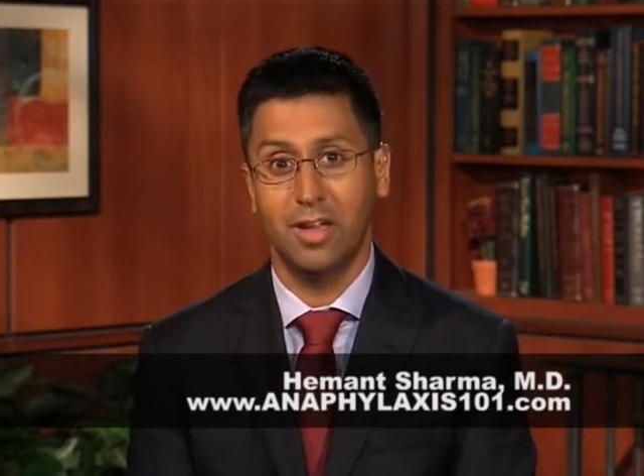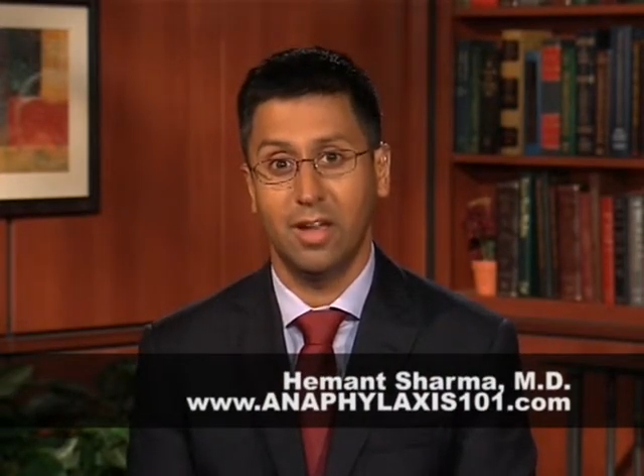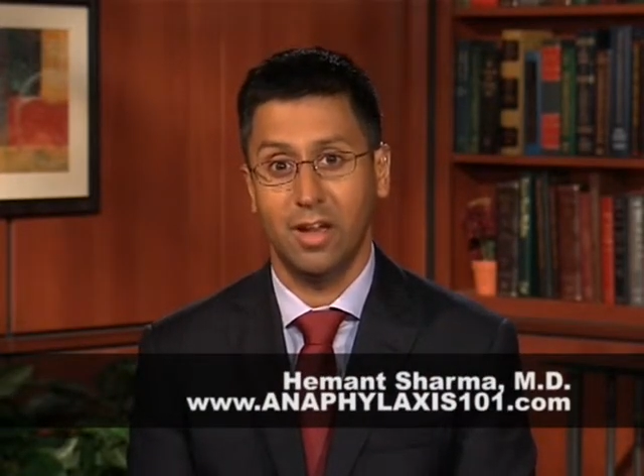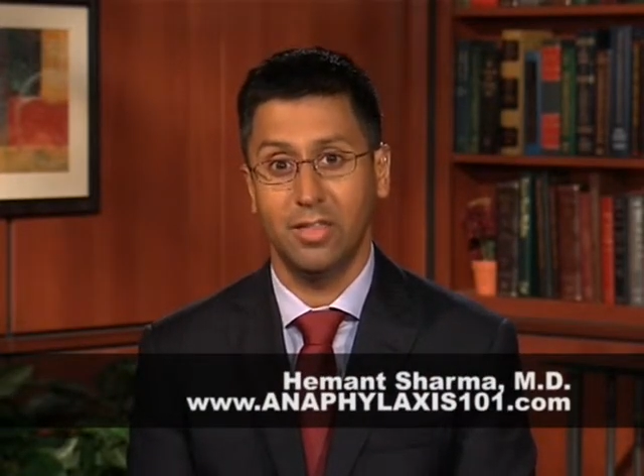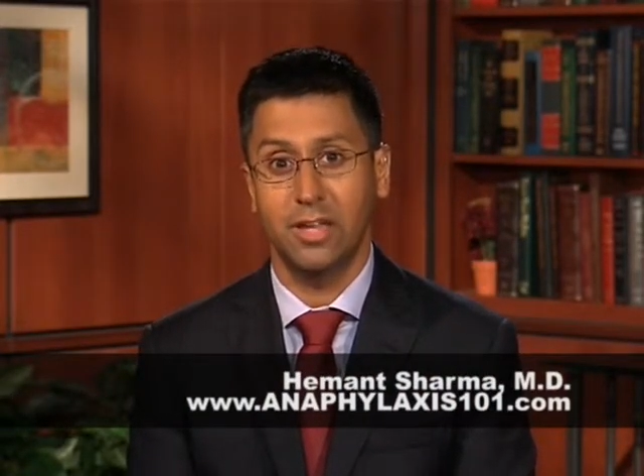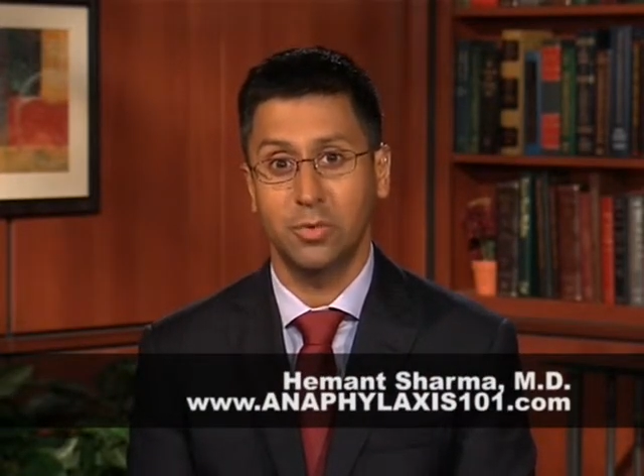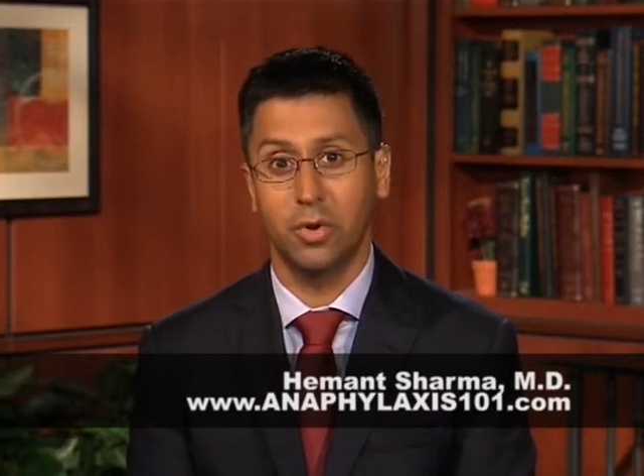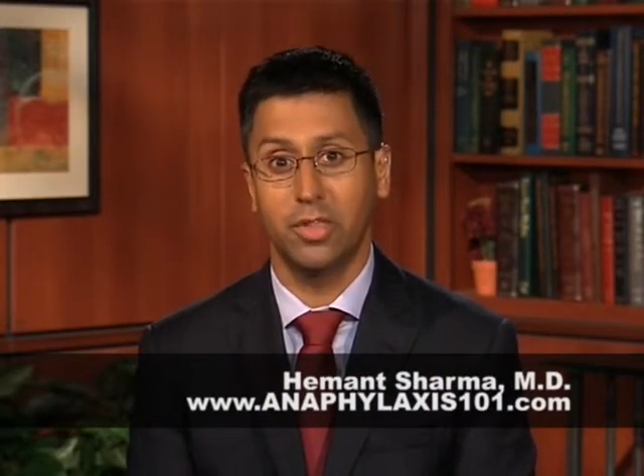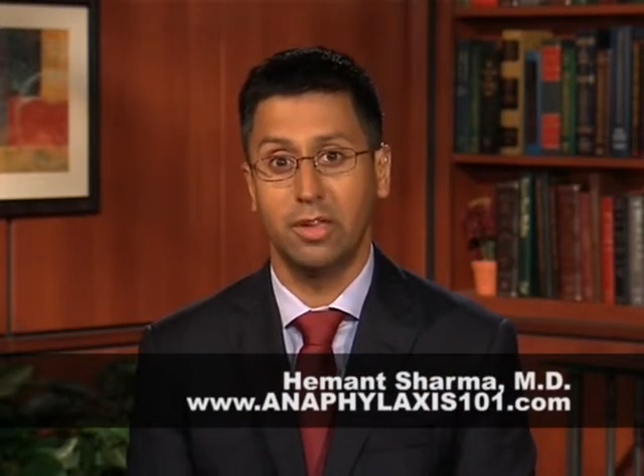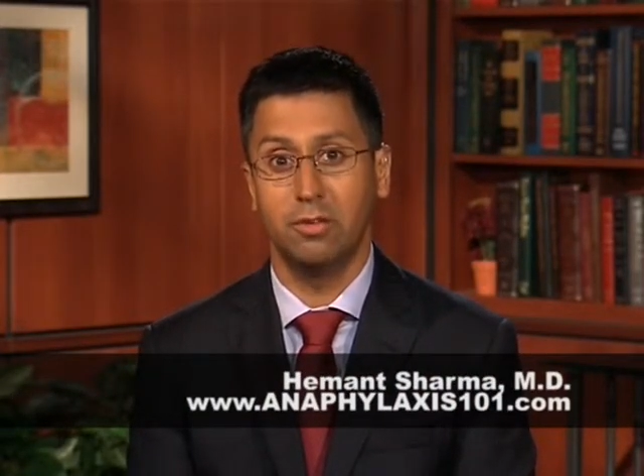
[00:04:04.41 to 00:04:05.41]
Uh, that's where
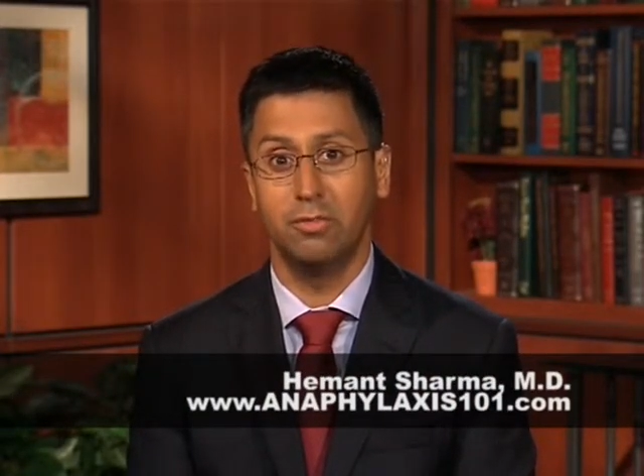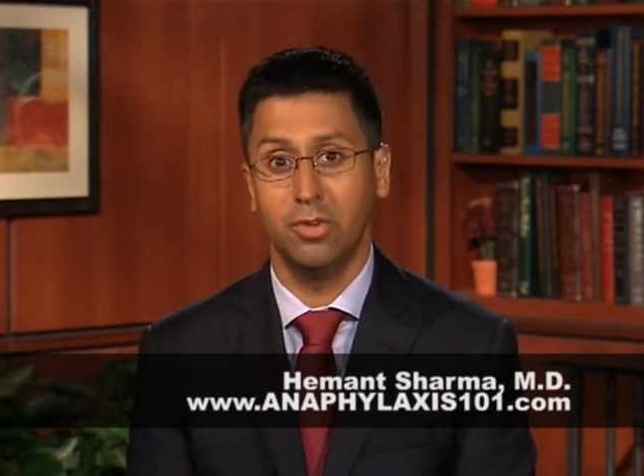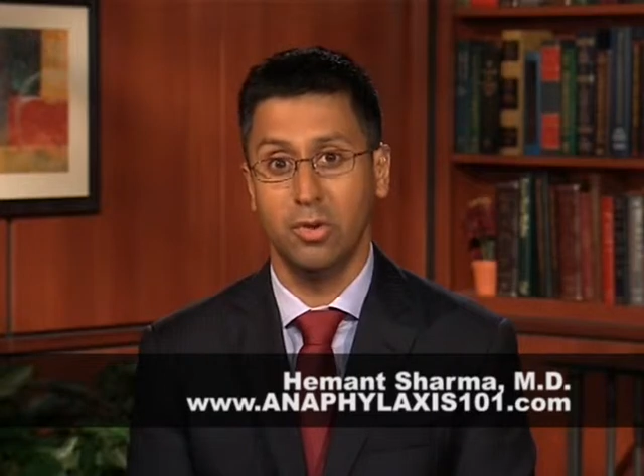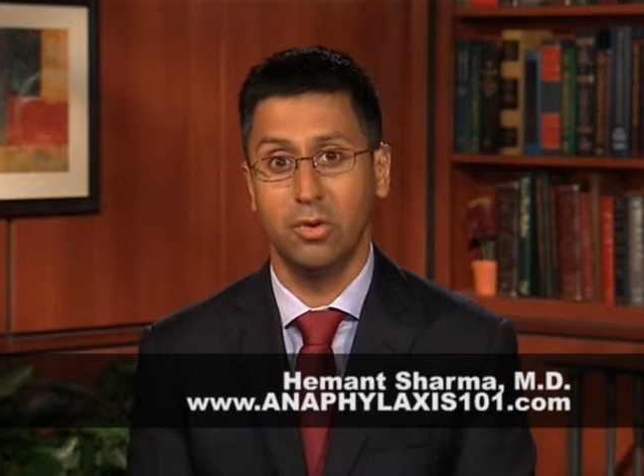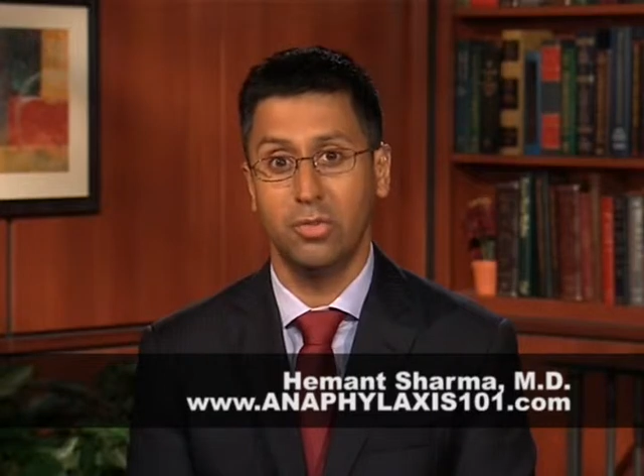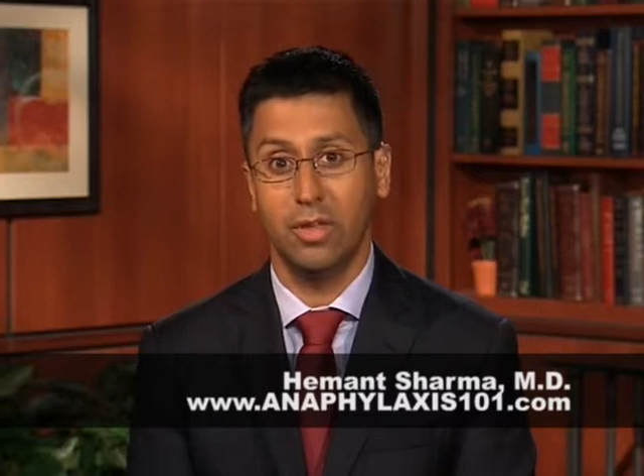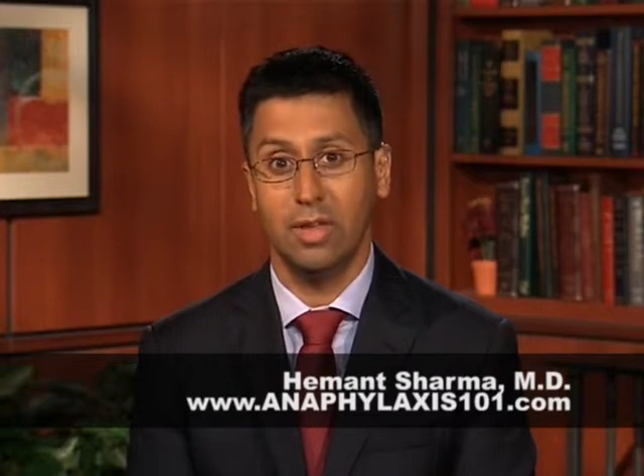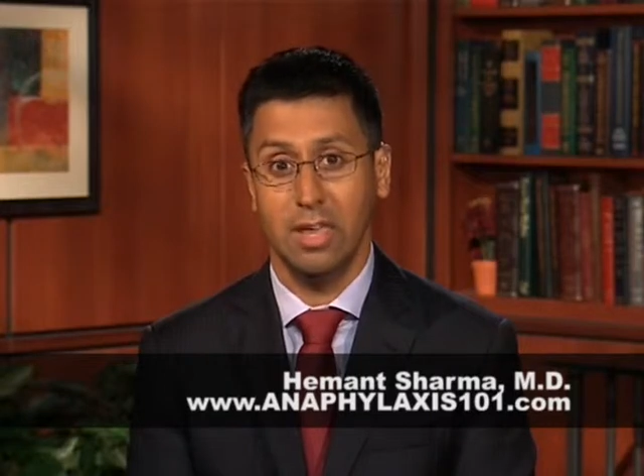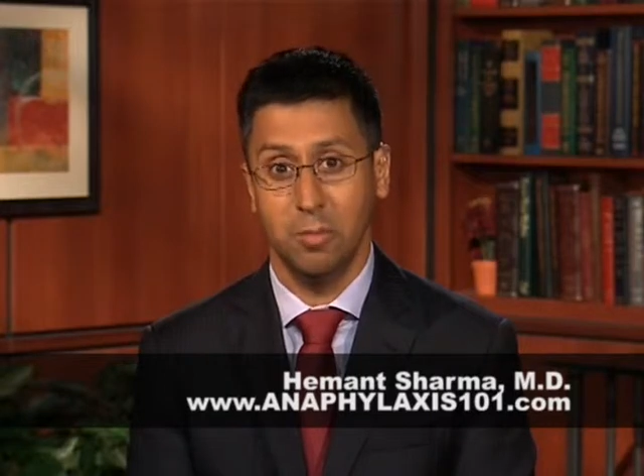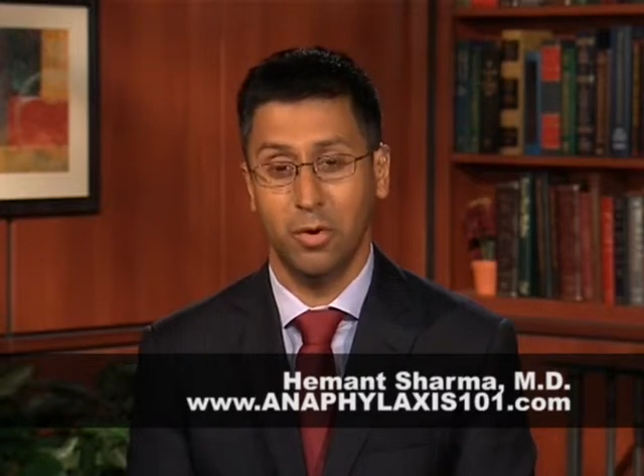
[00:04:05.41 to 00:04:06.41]
they can view the
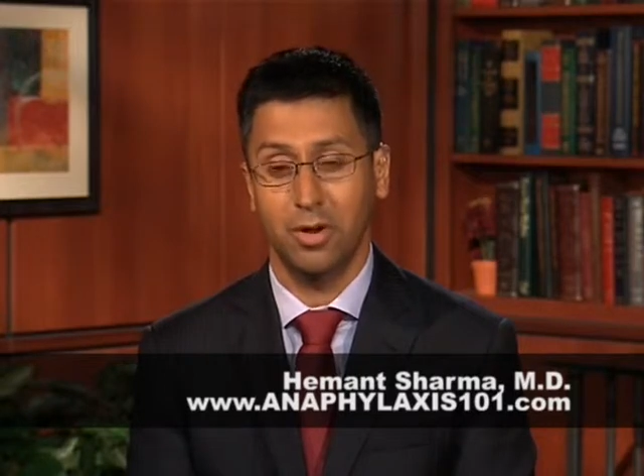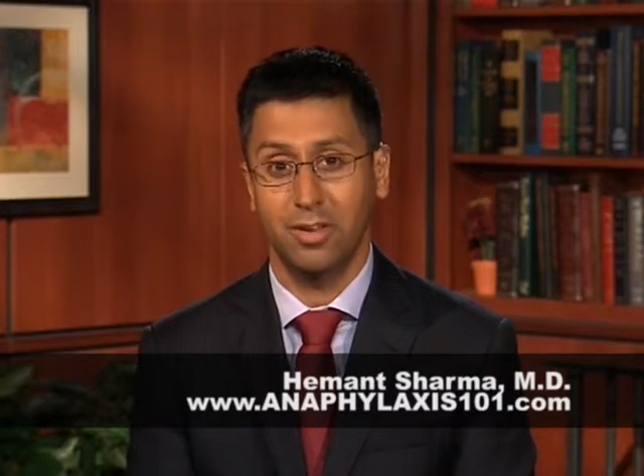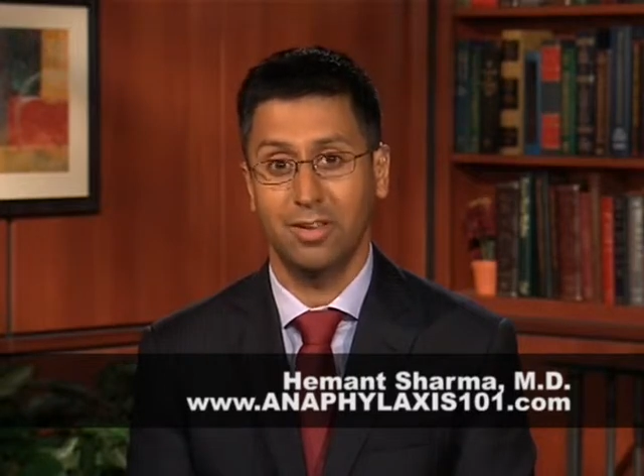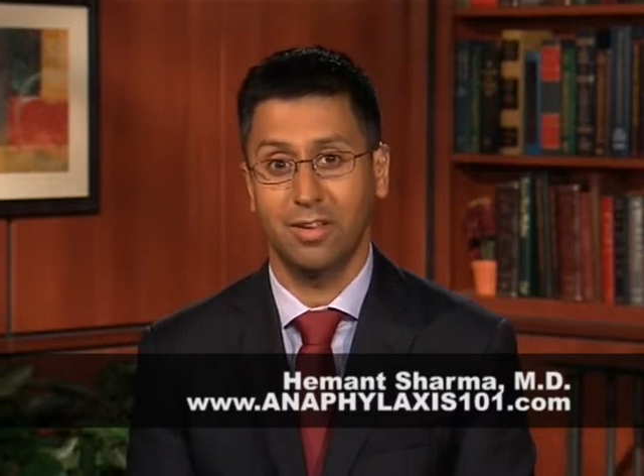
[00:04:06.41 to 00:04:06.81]
ebook,